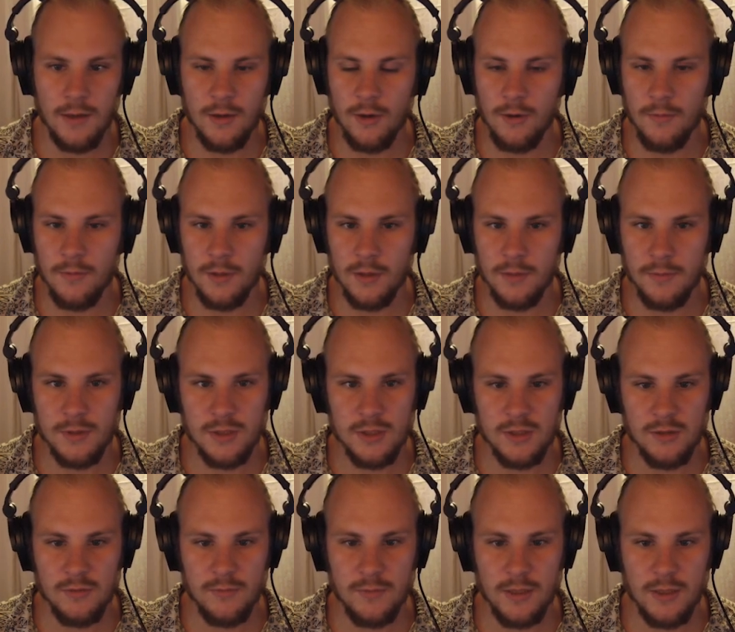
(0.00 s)
I open up
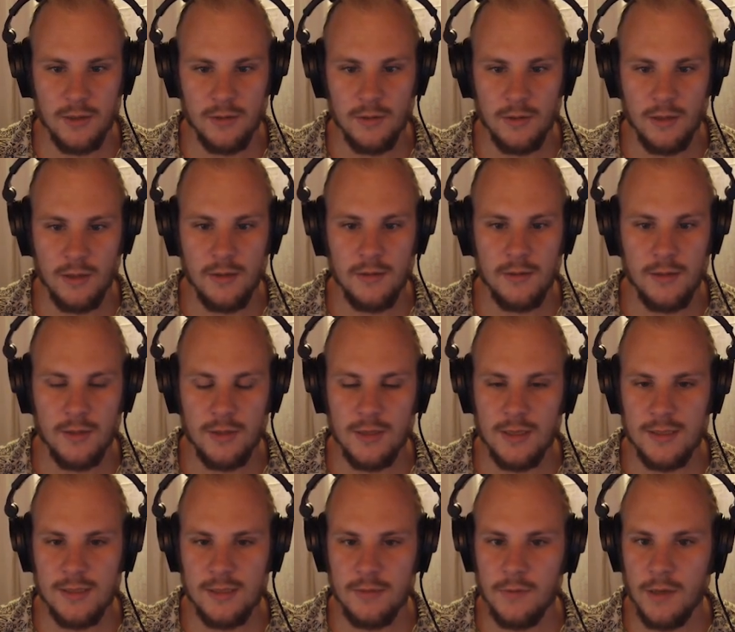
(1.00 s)
Serum here that you
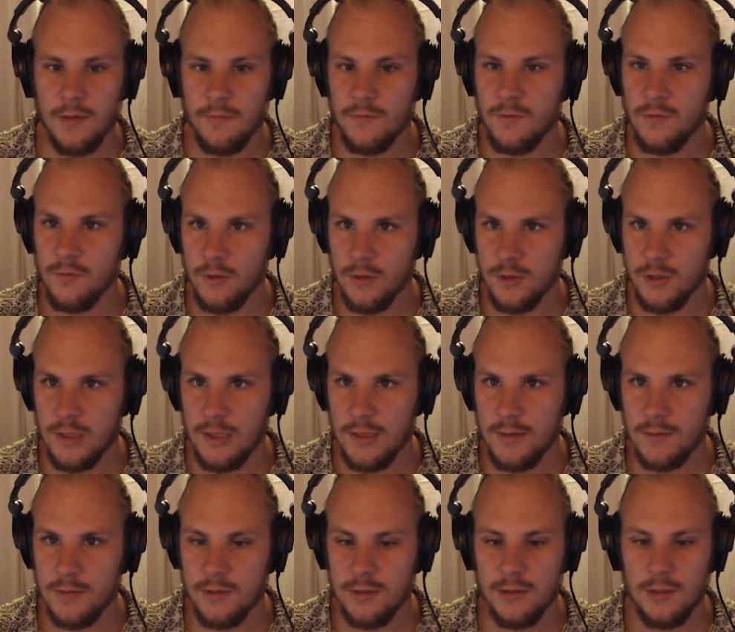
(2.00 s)
can see we have two
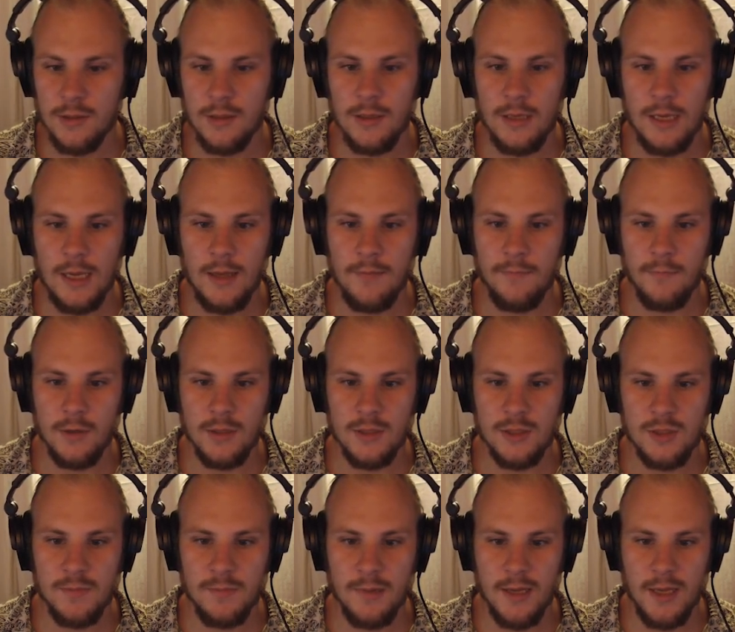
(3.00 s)
oscillators, and one
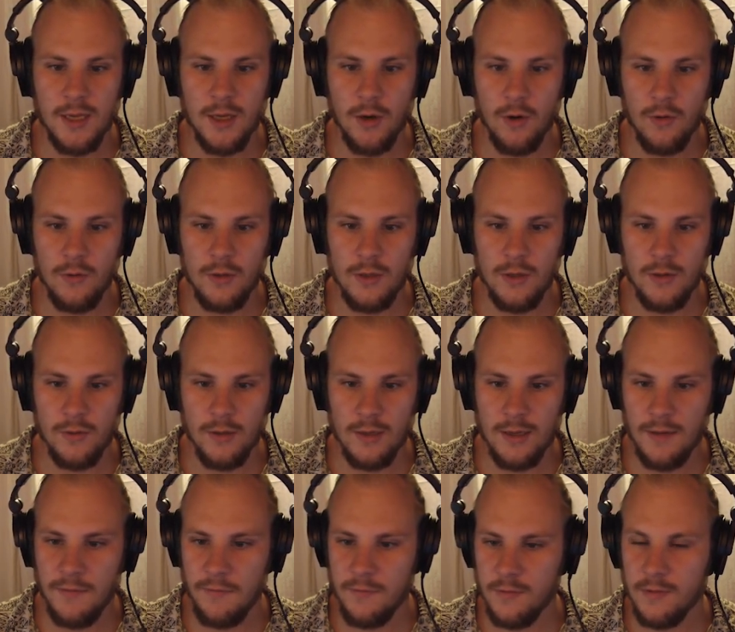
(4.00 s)
is playing only on the
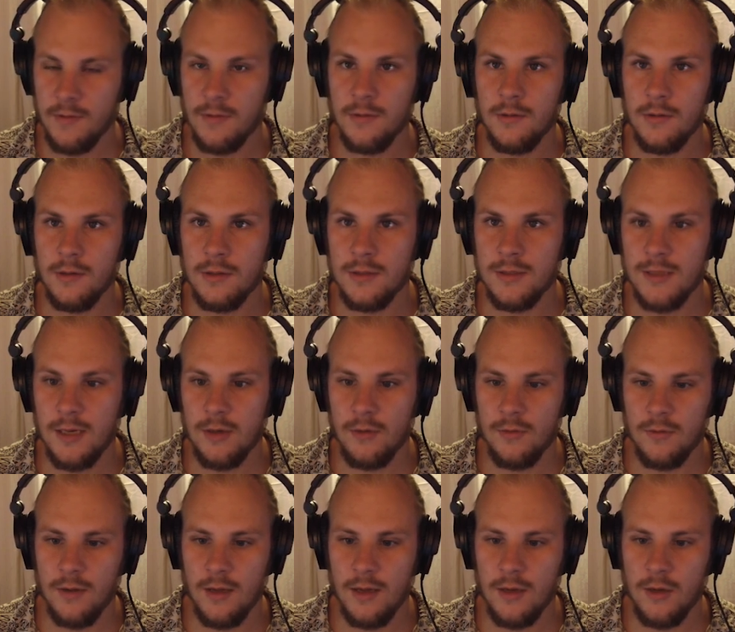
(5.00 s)
left
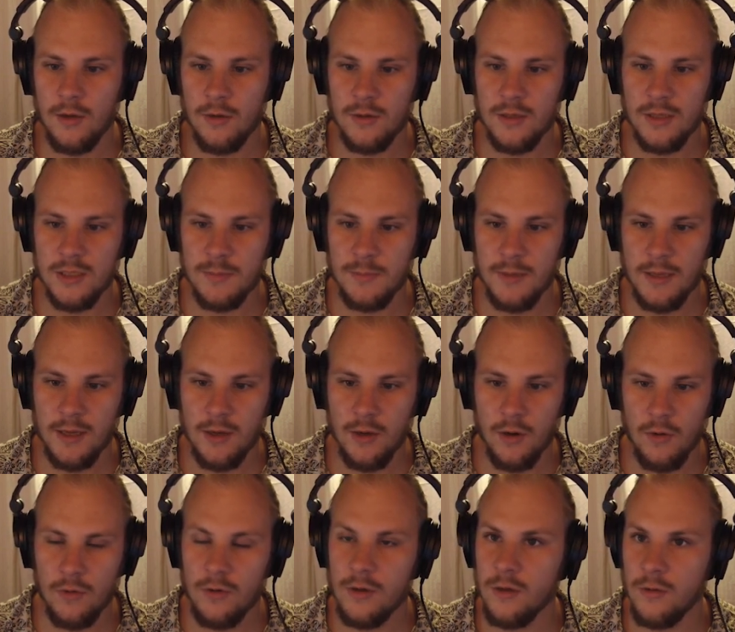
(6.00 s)
channel and the other is playing
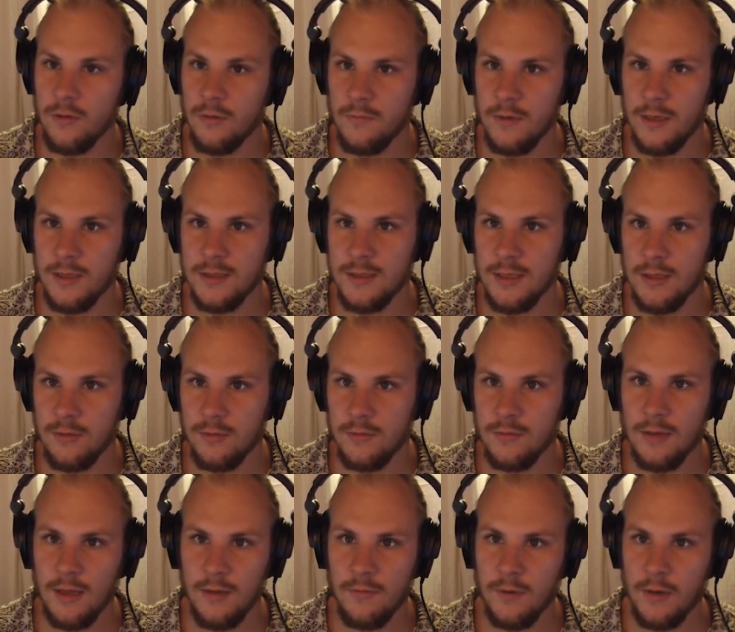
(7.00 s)
only on the right channel.
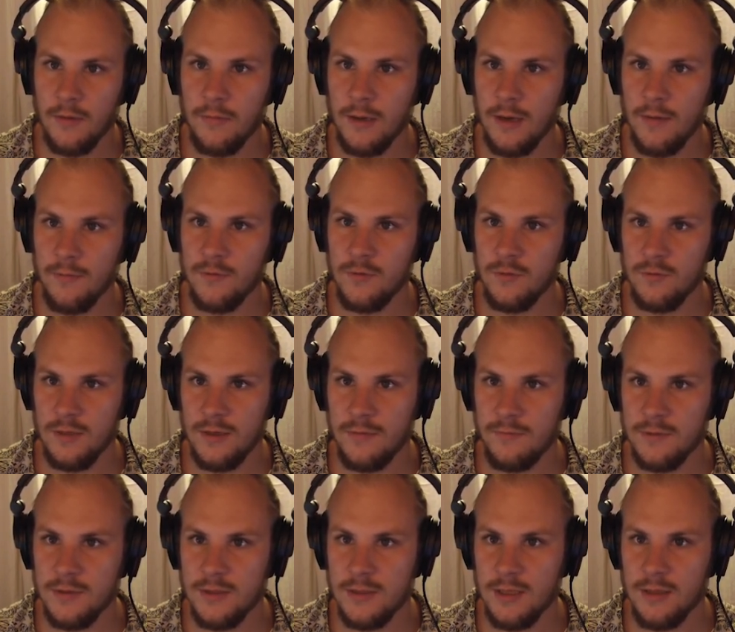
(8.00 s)
That way we have two
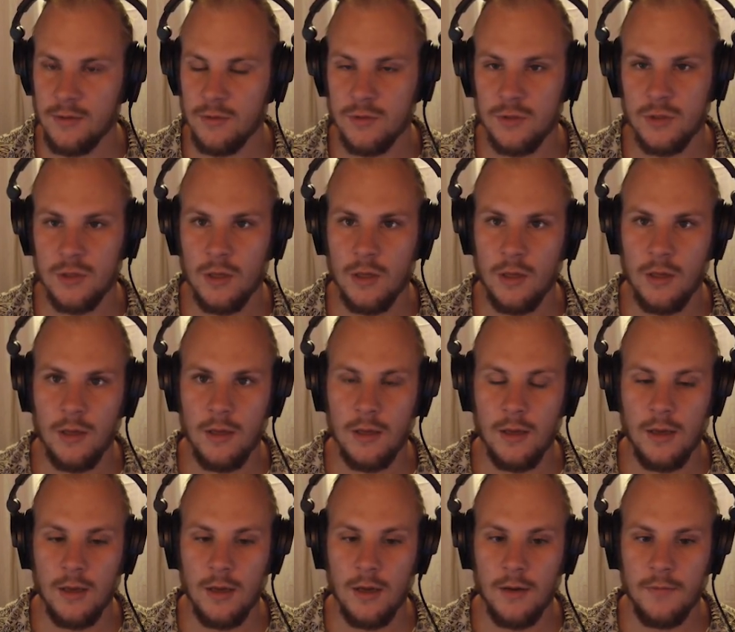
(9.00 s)
different signals
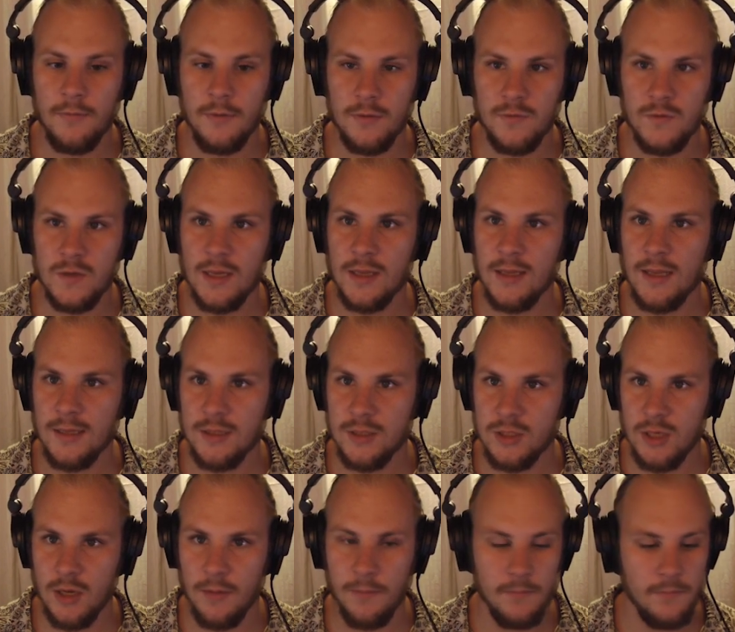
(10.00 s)
which we can then
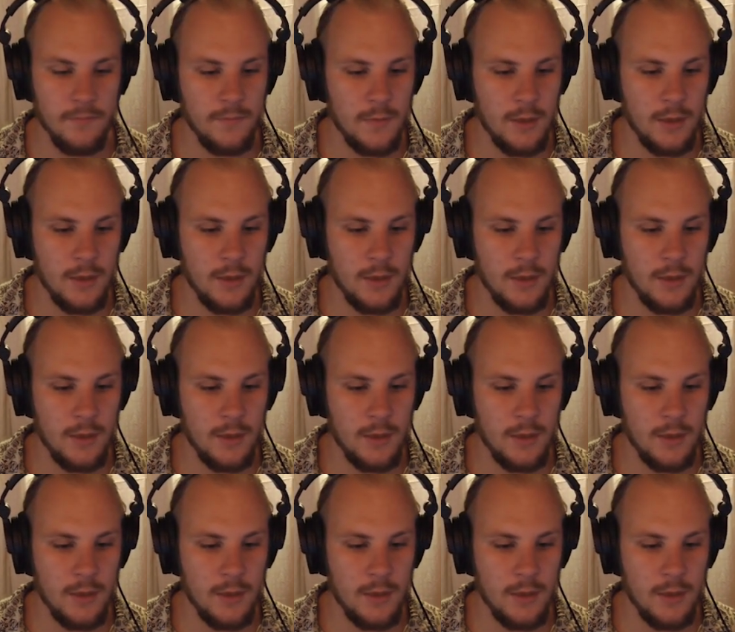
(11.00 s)
sum.